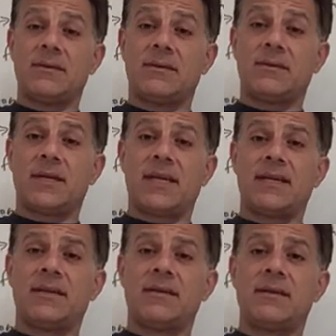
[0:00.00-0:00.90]

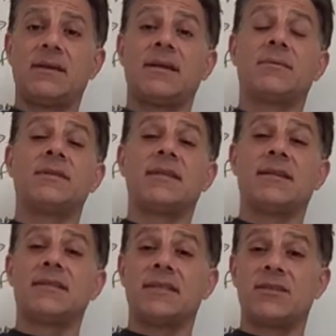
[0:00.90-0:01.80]
okay, and
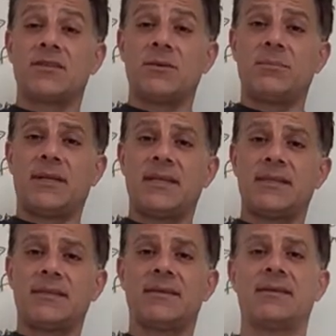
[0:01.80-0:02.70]
results in a surplus,
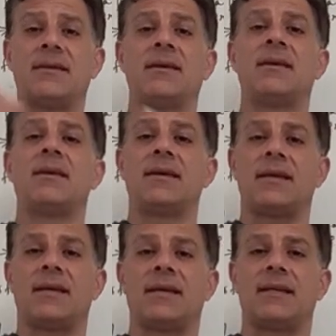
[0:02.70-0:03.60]

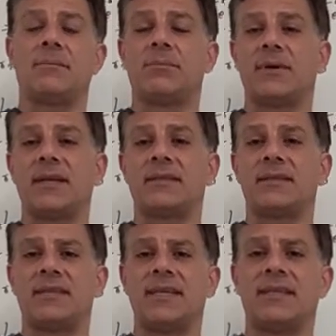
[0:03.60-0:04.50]
and the price
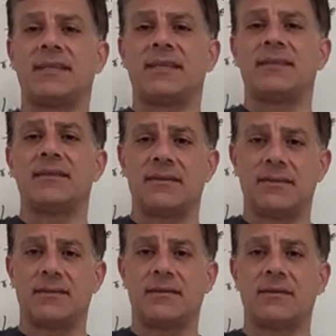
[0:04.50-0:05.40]
ceiling
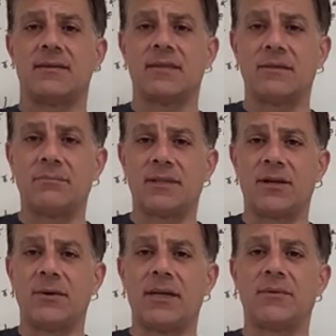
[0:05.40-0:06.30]
is
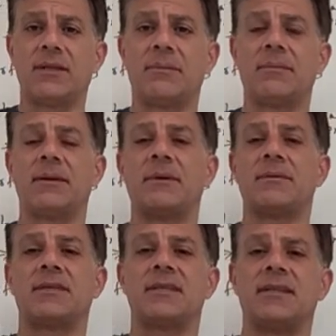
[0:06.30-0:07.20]
below equilibrium and
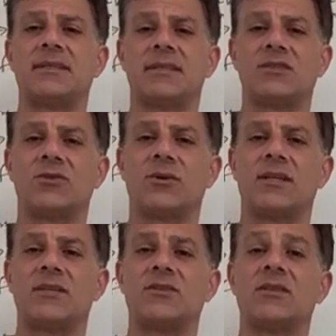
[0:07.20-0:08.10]
results in a
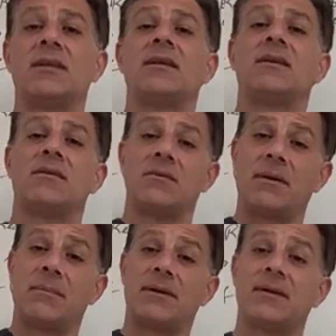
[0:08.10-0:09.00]
shortage.
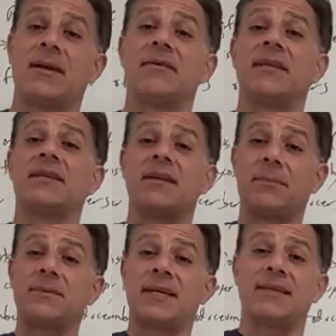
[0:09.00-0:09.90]
Remember, everything's
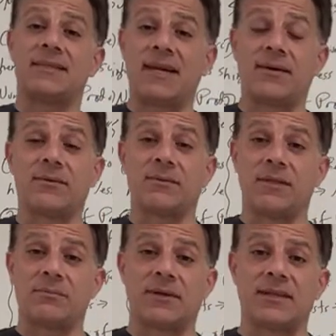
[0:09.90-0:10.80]
upside down
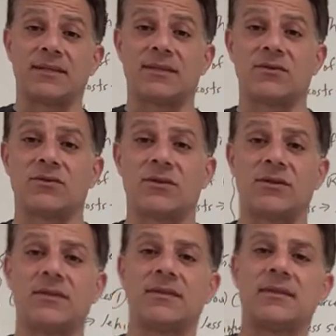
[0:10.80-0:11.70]
with price controls,